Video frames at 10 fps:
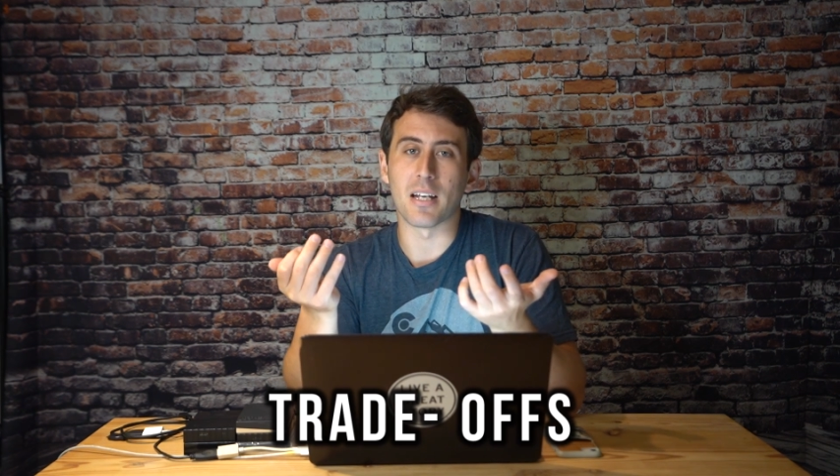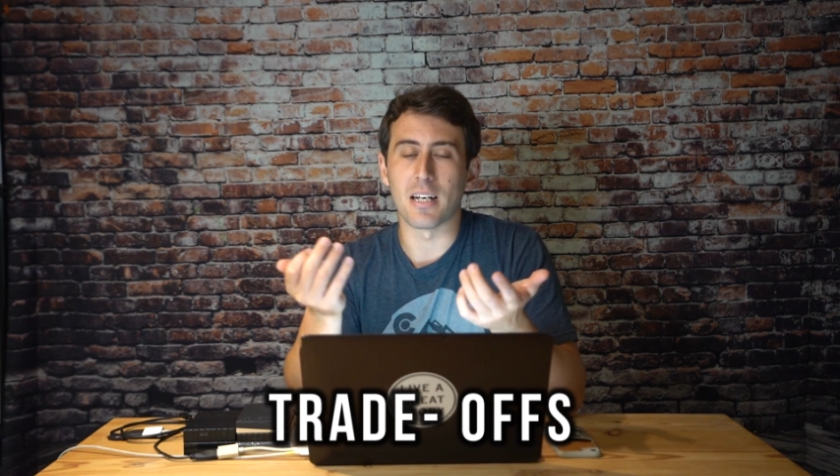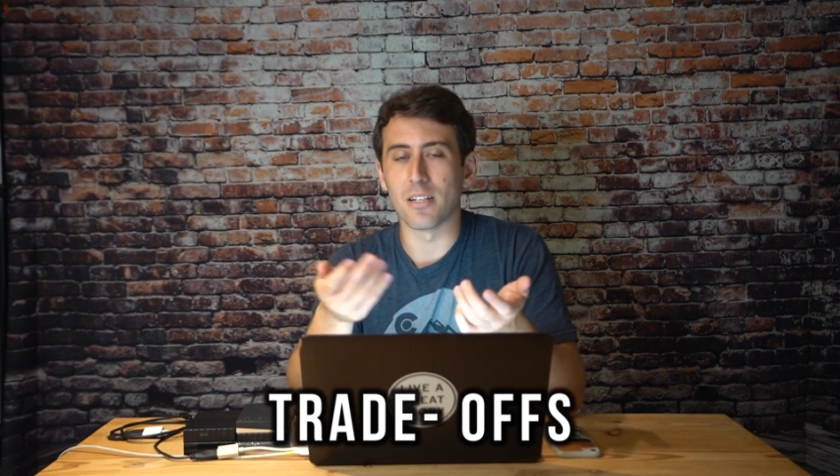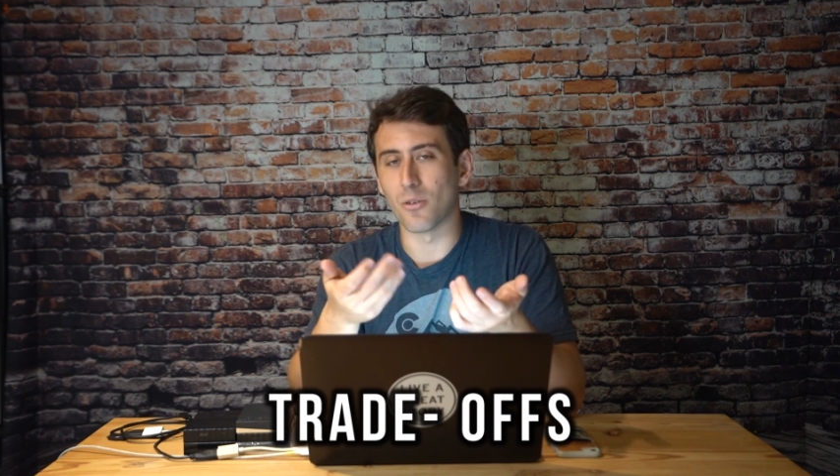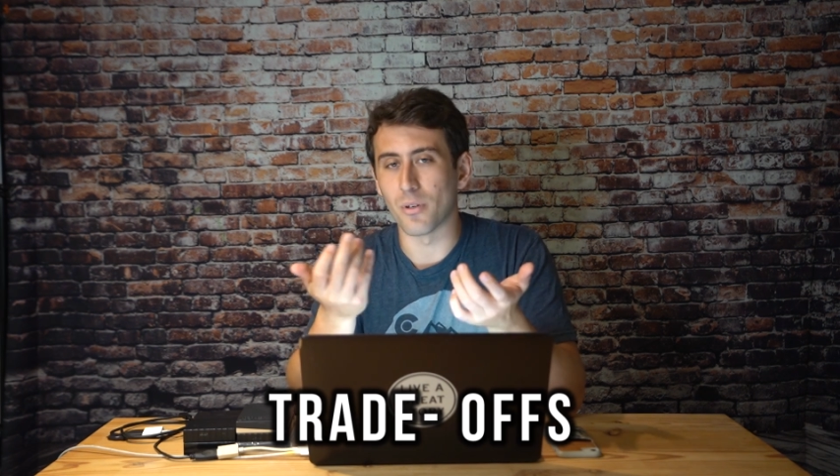and
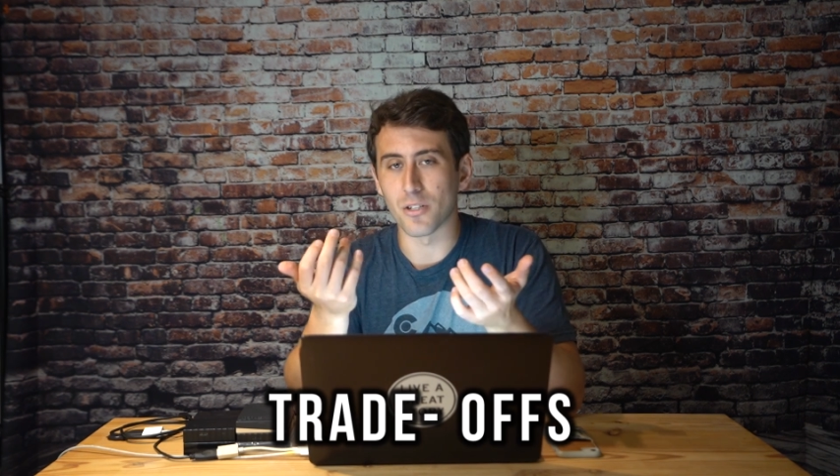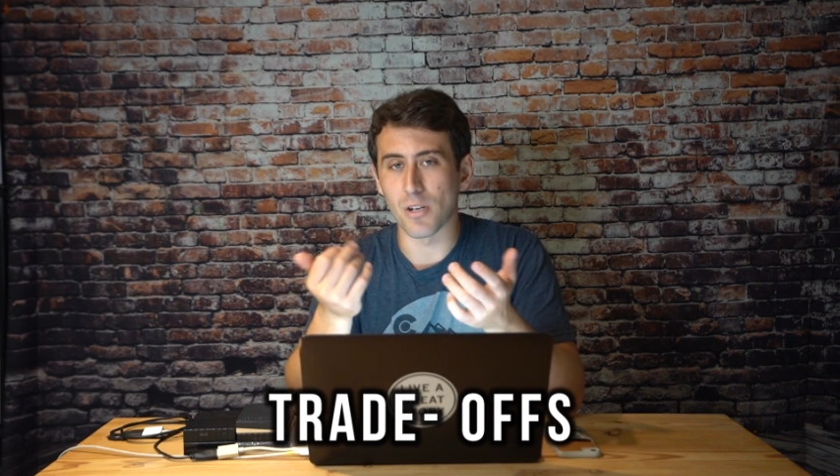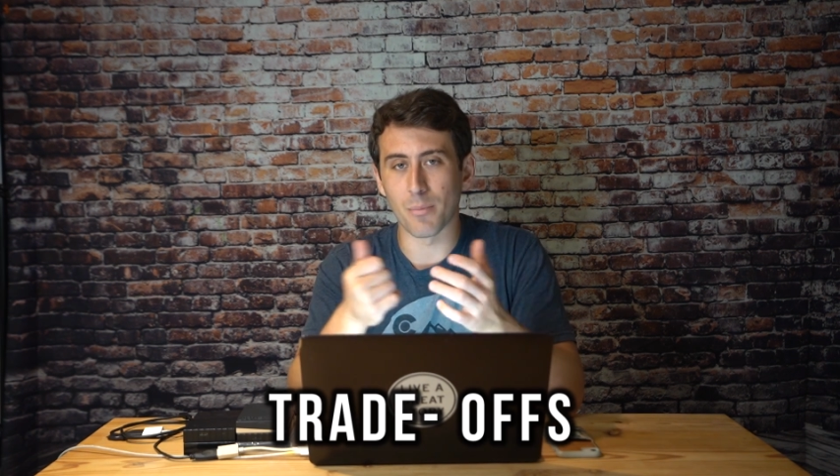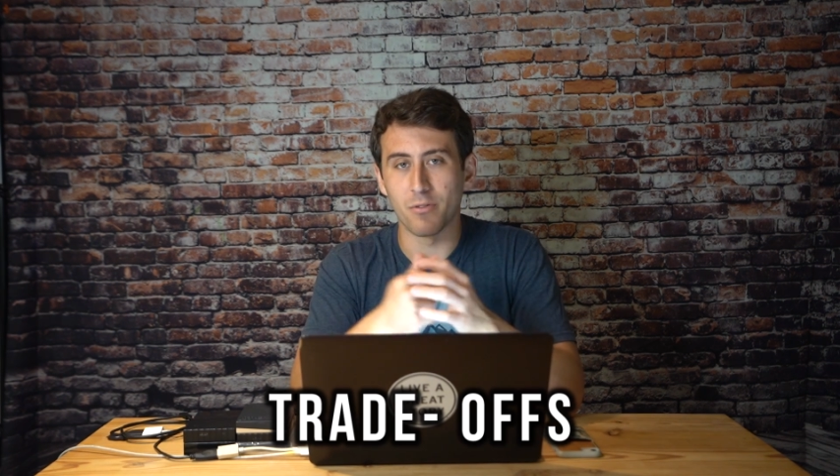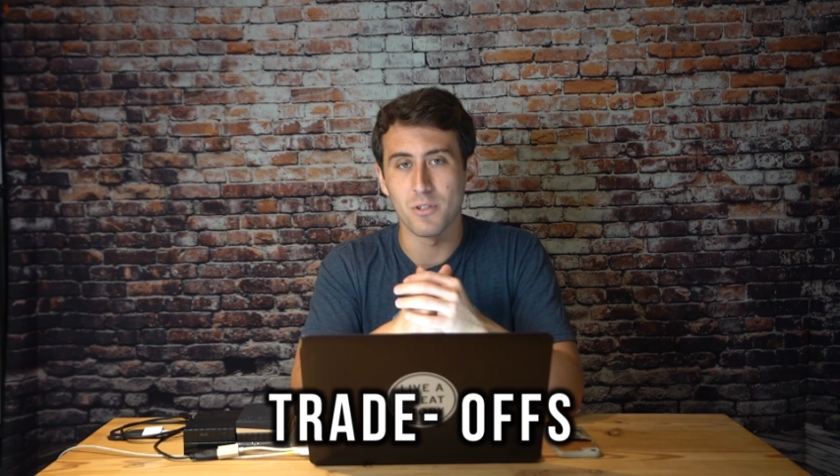I don't want to
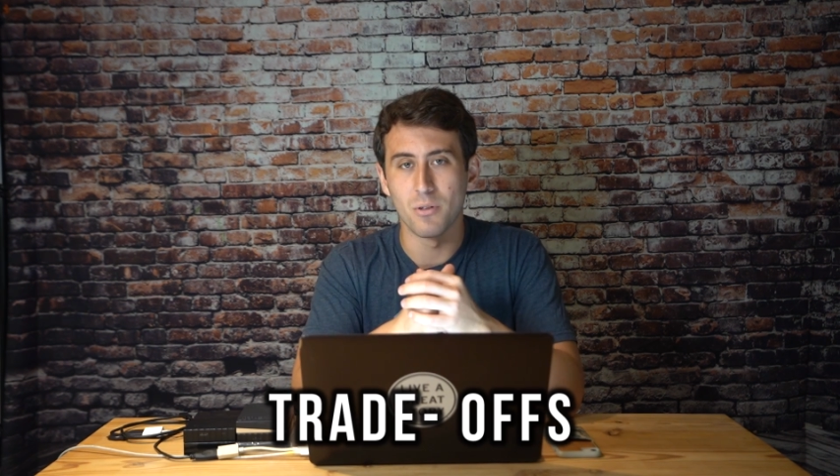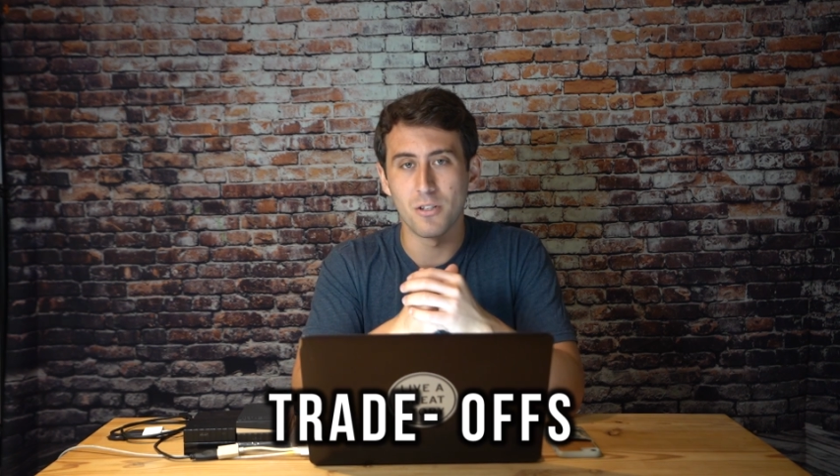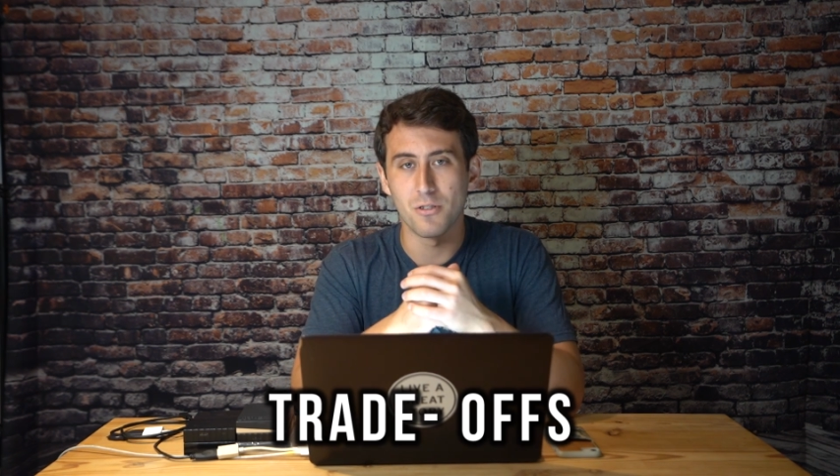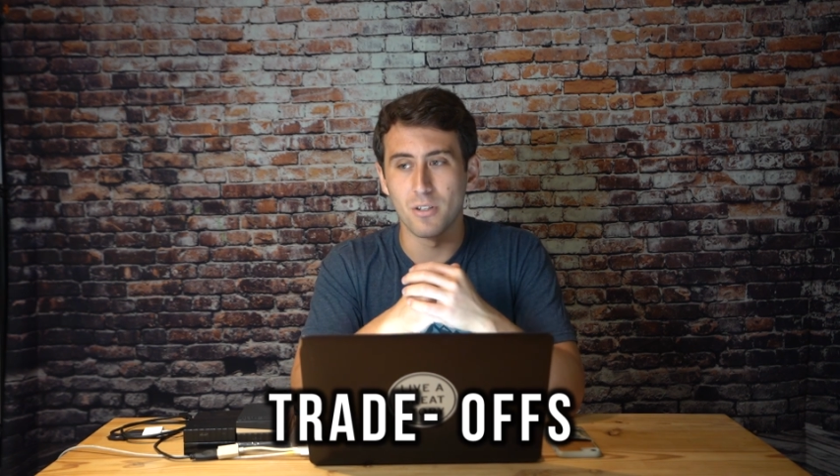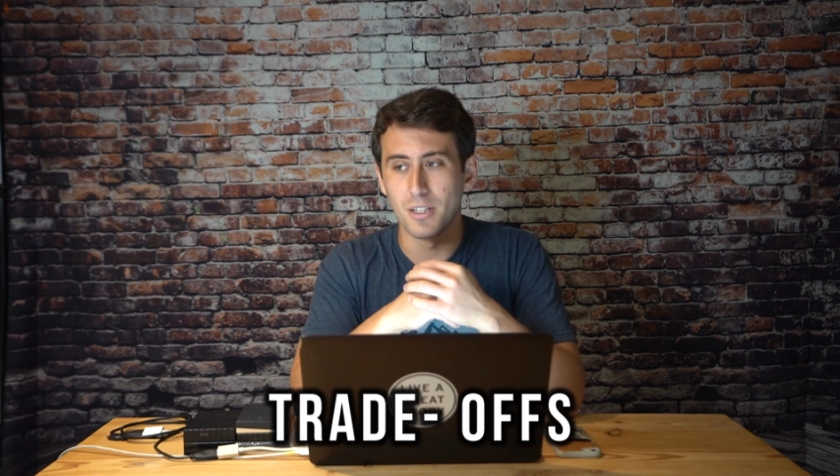drop a few
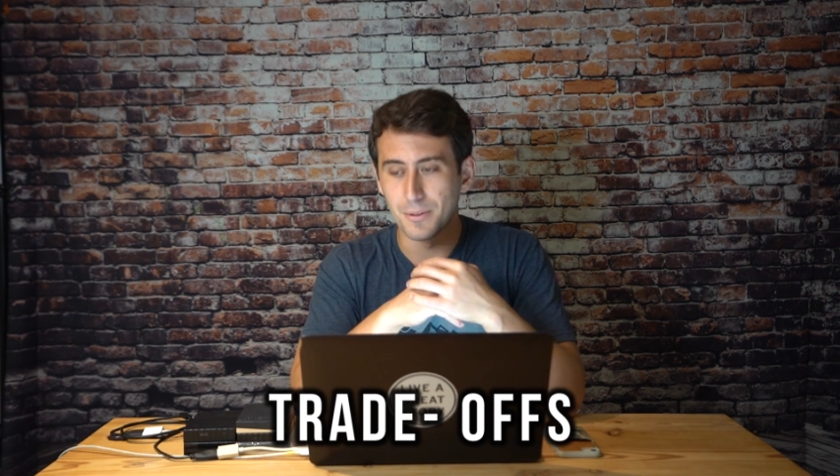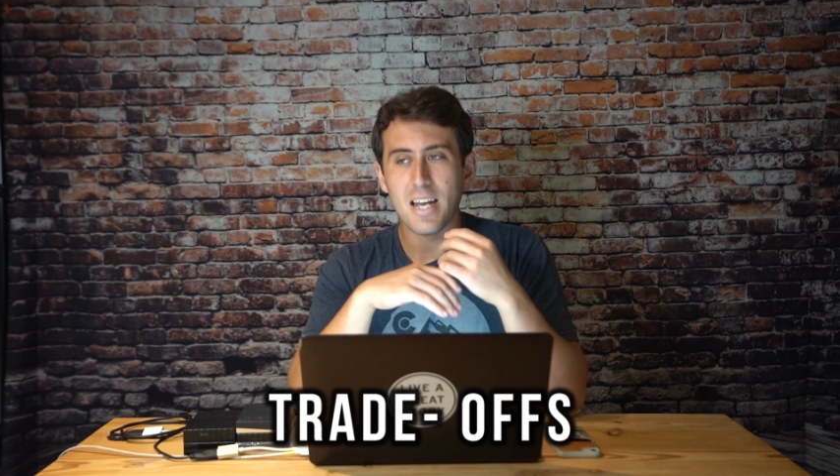hundred on it.